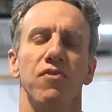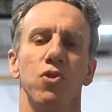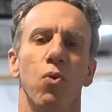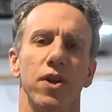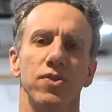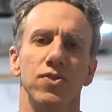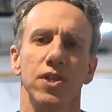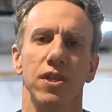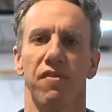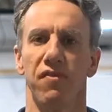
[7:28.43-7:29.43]
So if you want to
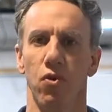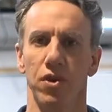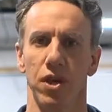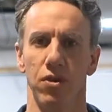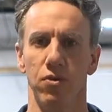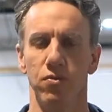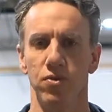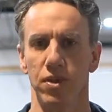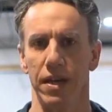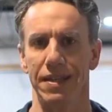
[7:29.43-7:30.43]
see the full
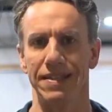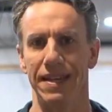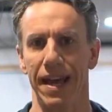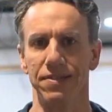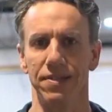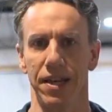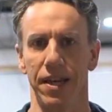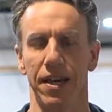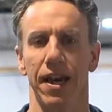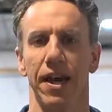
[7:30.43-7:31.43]
cues,
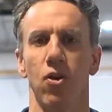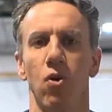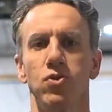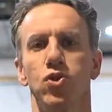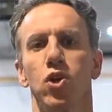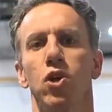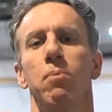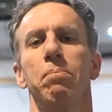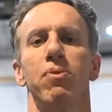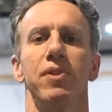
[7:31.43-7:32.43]
testing, and also the
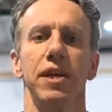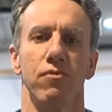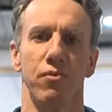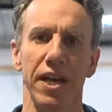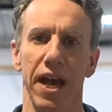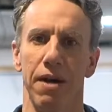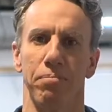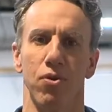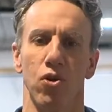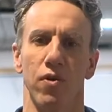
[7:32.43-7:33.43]
complete
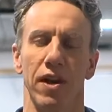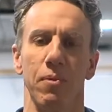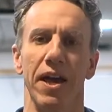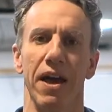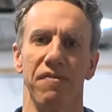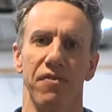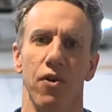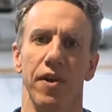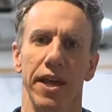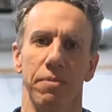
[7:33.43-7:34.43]
rehab program we have
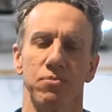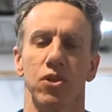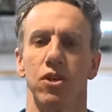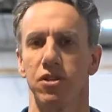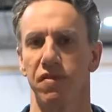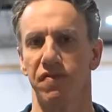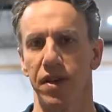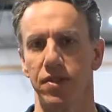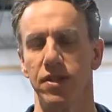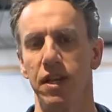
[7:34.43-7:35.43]
for our hips to
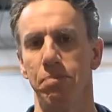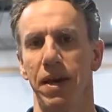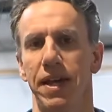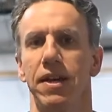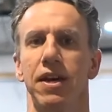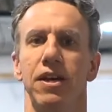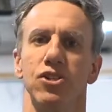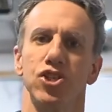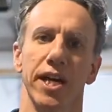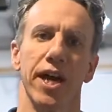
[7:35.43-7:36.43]
fix knee pain,
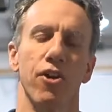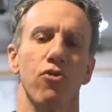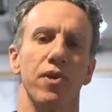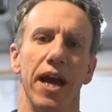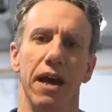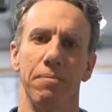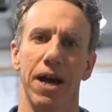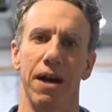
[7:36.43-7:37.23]
check out our Rehab